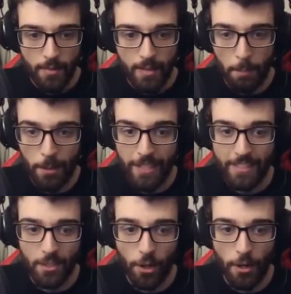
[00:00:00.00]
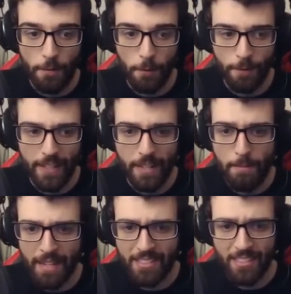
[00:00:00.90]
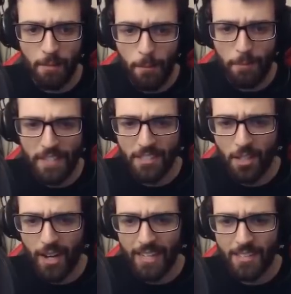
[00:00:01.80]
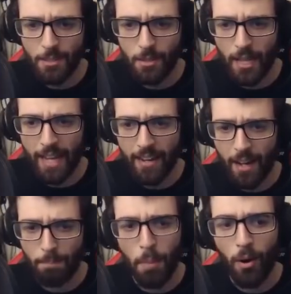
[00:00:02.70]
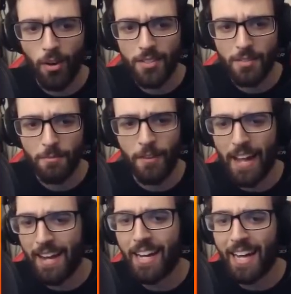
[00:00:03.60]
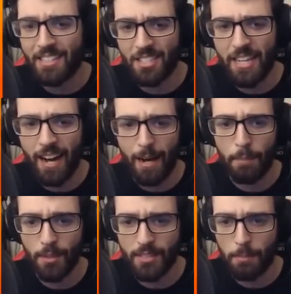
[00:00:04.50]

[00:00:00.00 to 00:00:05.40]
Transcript: Now, please note, if you're thinking, man, some of these guys, like, are bots. They actually are bots.